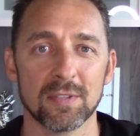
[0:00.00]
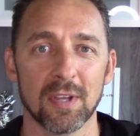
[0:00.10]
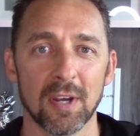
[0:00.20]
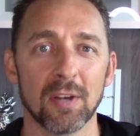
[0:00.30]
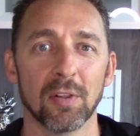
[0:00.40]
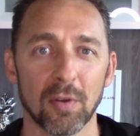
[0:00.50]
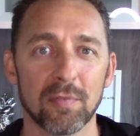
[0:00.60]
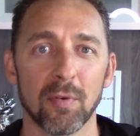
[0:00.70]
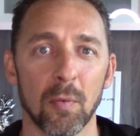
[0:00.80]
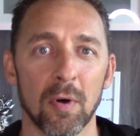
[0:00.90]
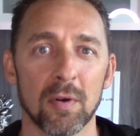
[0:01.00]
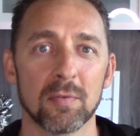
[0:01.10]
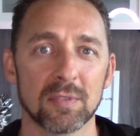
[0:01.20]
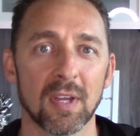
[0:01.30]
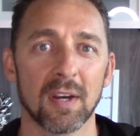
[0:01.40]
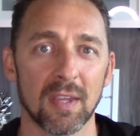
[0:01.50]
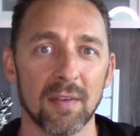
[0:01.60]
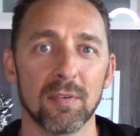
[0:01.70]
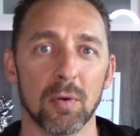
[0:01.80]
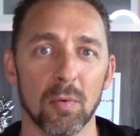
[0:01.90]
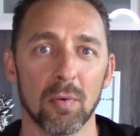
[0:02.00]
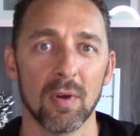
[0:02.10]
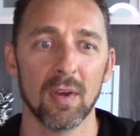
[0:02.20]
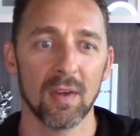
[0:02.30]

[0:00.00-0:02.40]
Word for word: You need to look for one who's going to give you